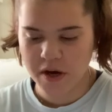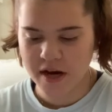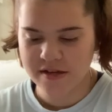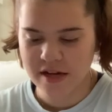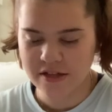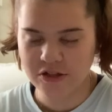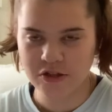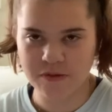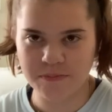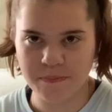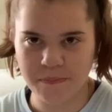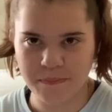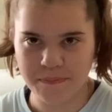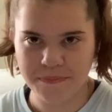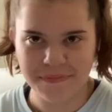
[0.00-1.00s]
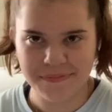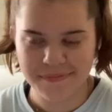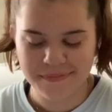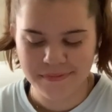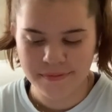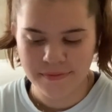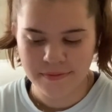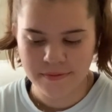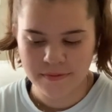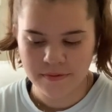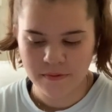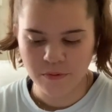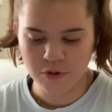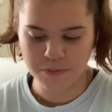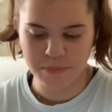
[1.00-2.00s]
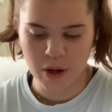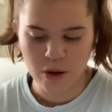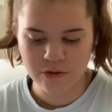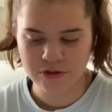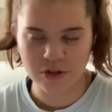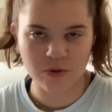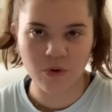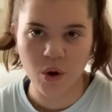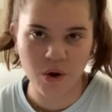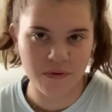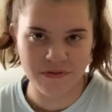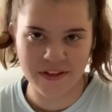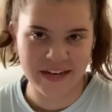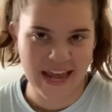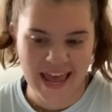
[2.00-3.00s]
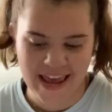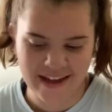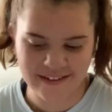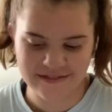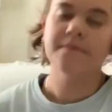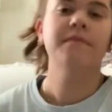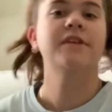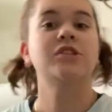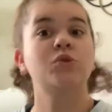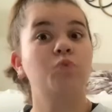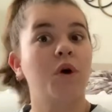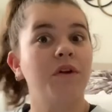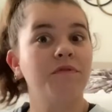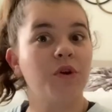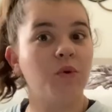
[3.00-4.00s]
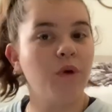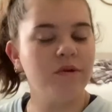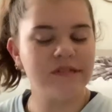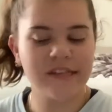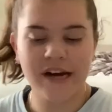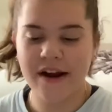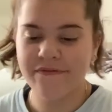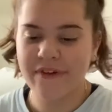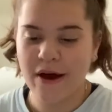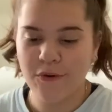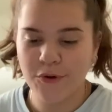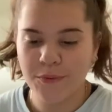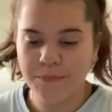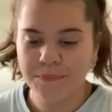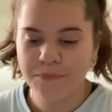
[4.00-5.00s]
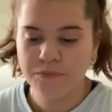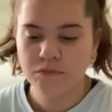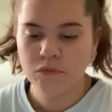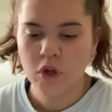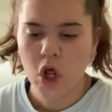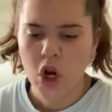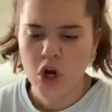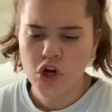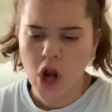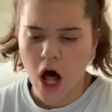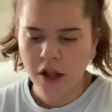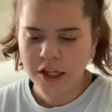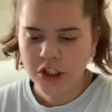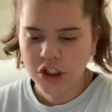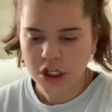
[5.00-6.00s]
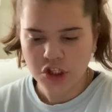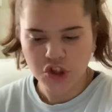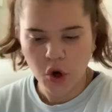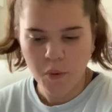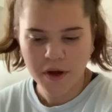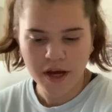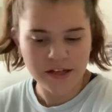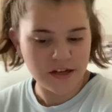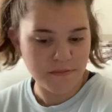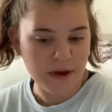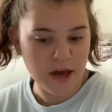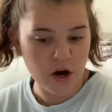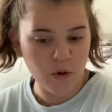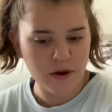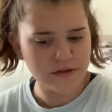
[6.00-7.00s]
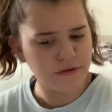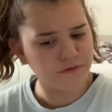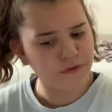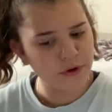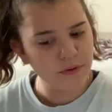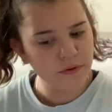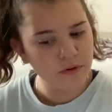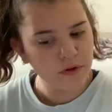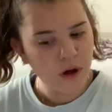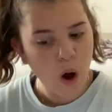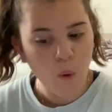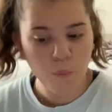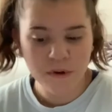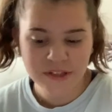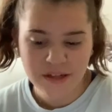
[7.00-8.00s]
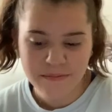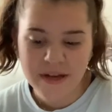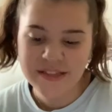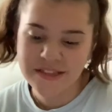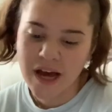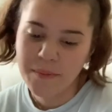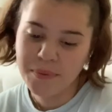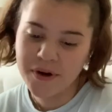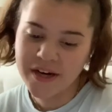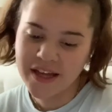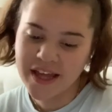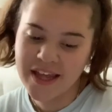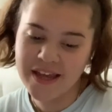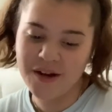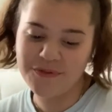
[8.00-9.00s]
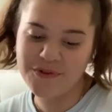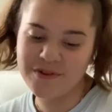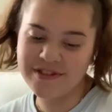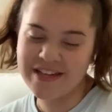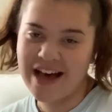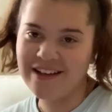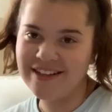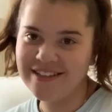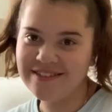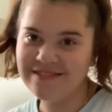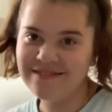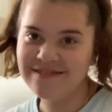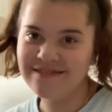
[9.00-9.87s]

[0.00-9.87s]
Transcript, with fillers: I guess I just would post the quote of the day. This is one of the quotes that I found. Knowledge is knowing a tomato is a fruit. Wisdom is not putting it in a fruit salad.